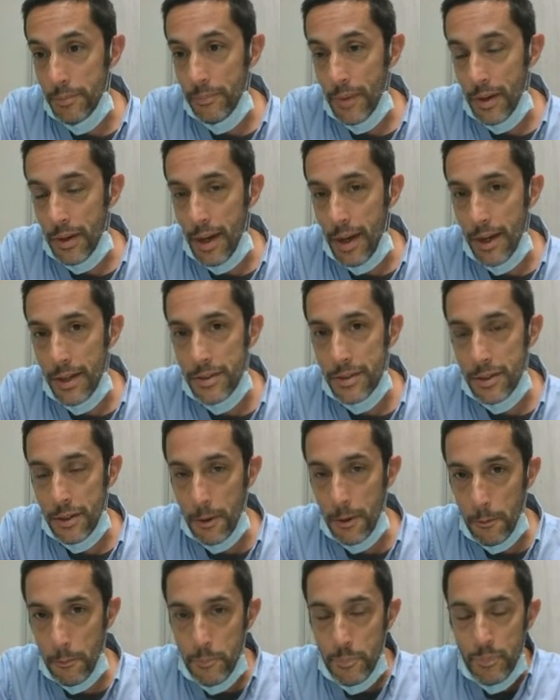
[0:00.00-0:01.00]
Okay,
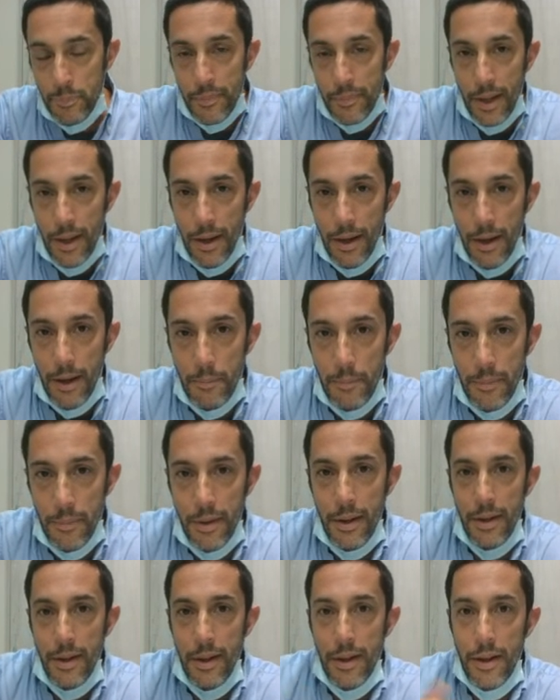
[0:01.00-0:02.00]
so
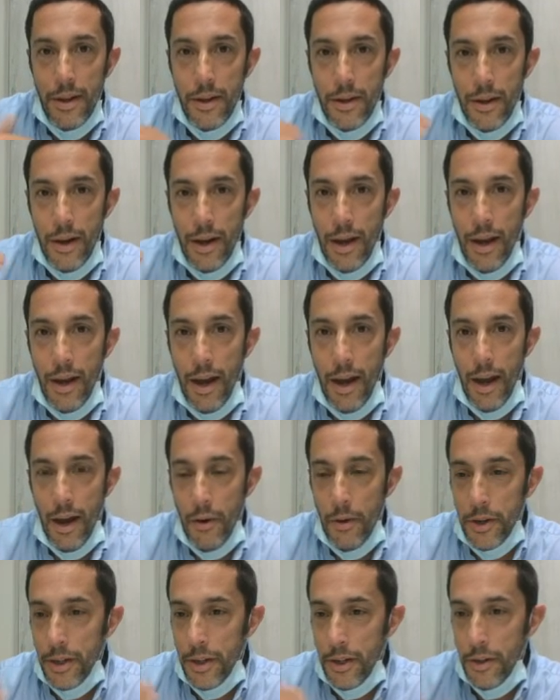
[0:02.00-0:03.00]
how
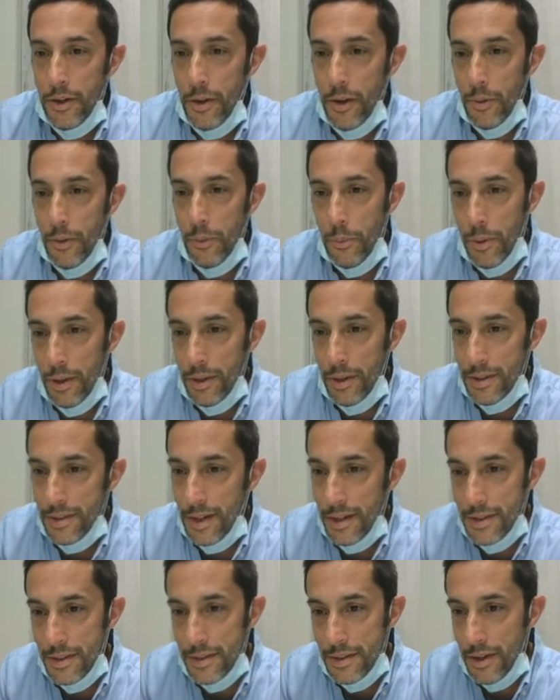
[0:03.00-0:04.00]
are you going to know what
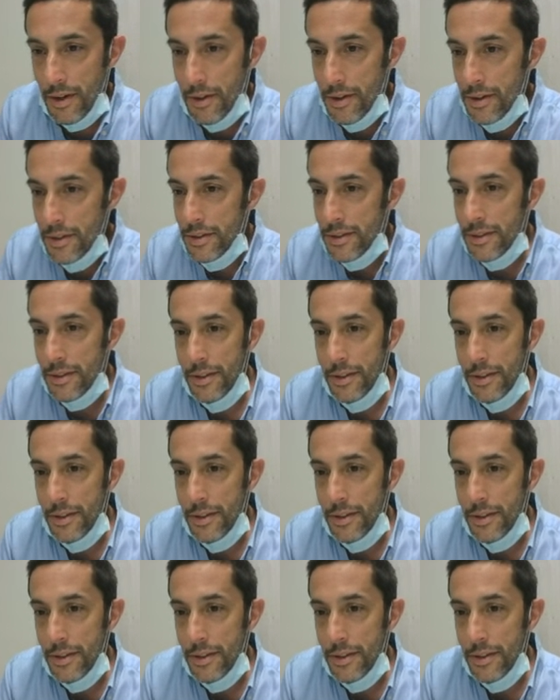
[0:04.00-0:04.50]
sentence starters?